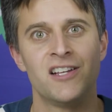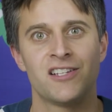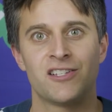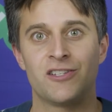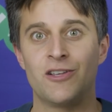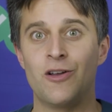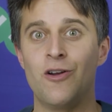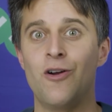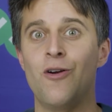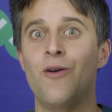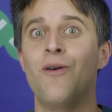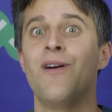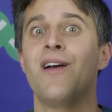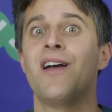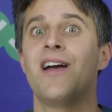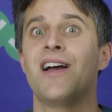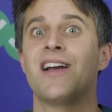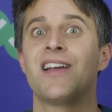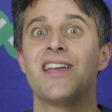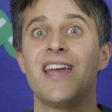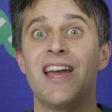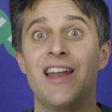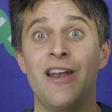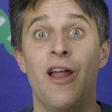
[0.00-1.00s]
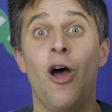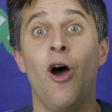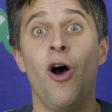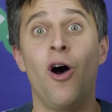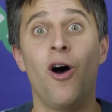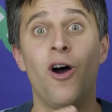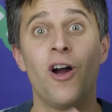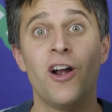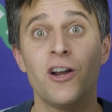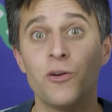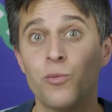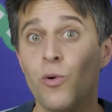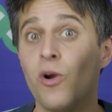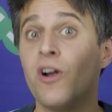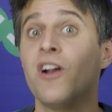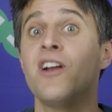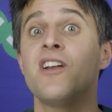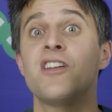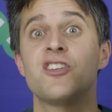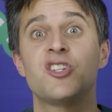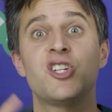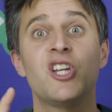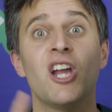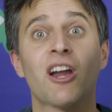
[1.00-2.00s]
So again, hard
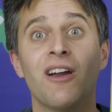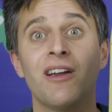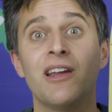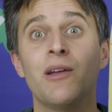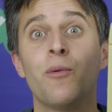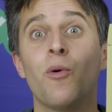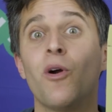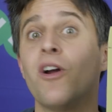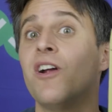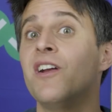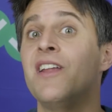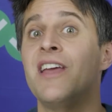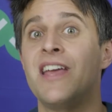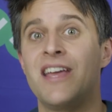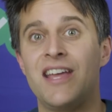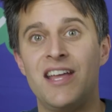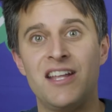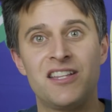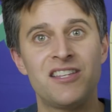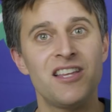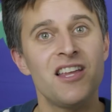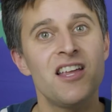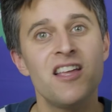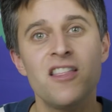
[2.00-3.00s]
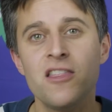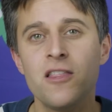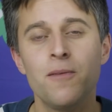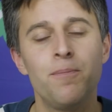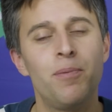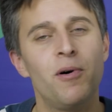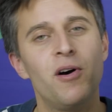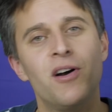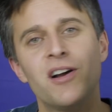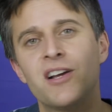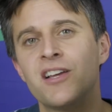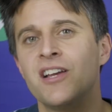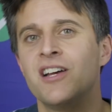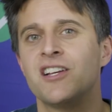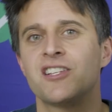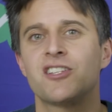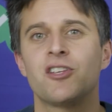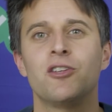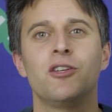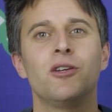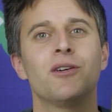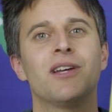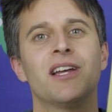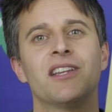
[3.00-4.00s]
word, GRE word, it's in the book,
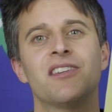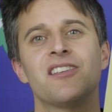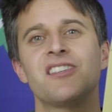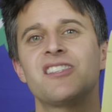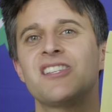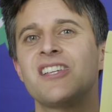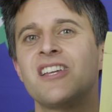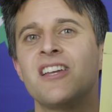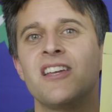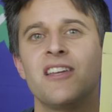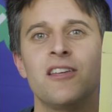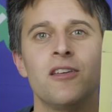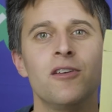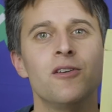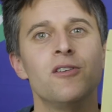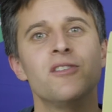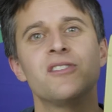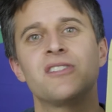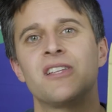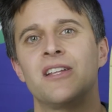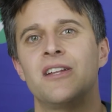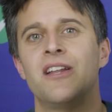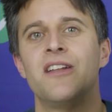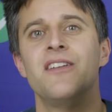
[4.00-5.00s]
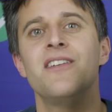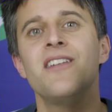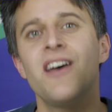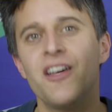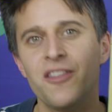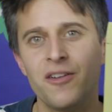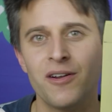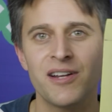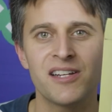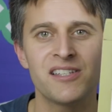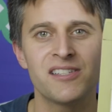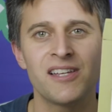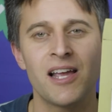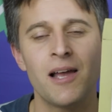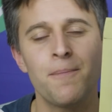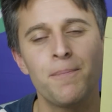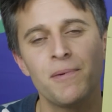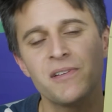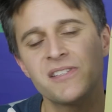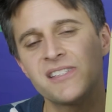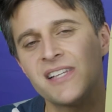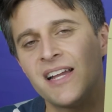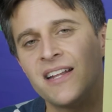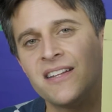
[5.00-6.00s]
so you'll get to see it used in another
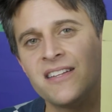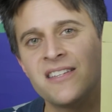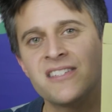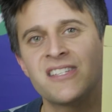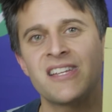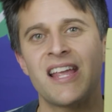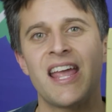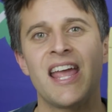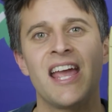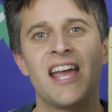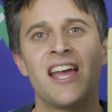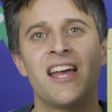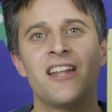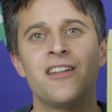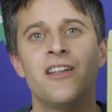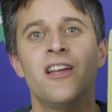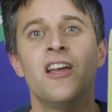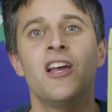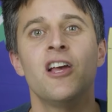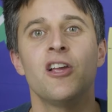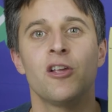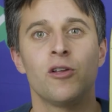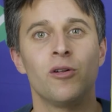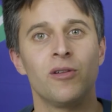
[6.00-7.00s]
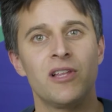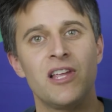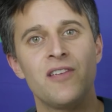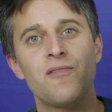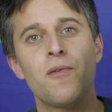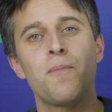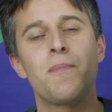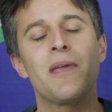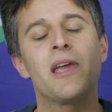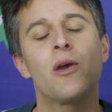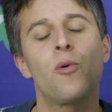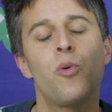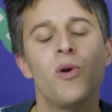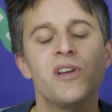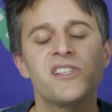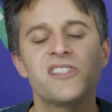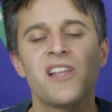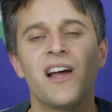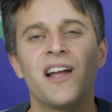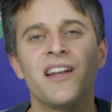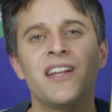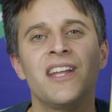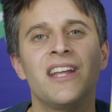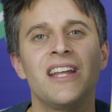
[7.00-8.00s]
example sentence, and you'll even be
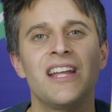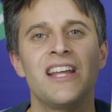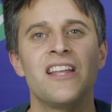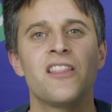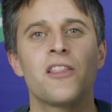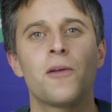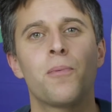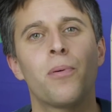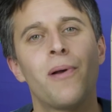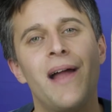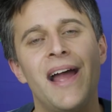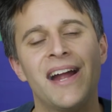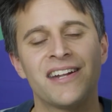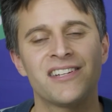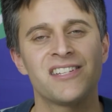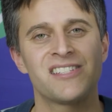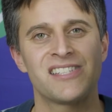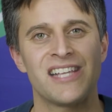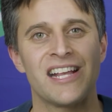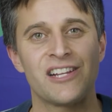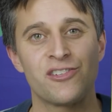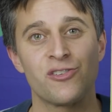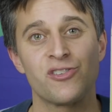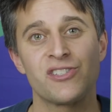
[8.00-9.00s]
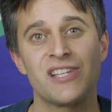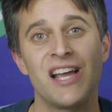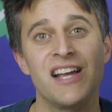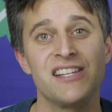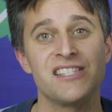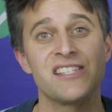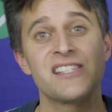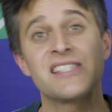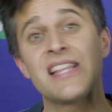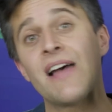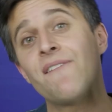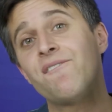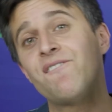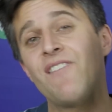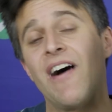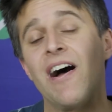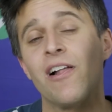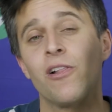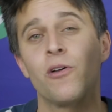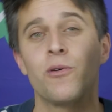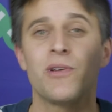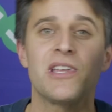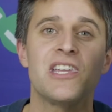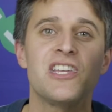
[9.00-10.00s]
quizzed on it in the practice exercises that
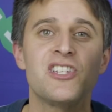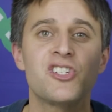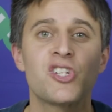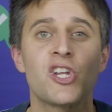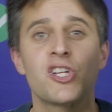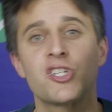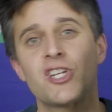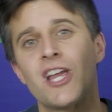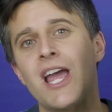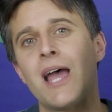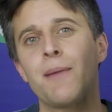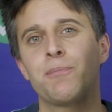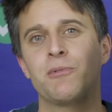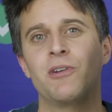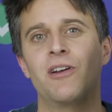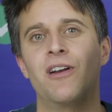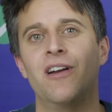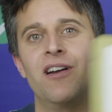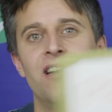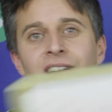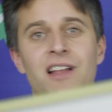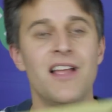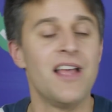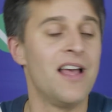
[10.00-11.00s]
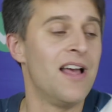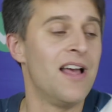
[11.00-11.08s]
follow each chapter.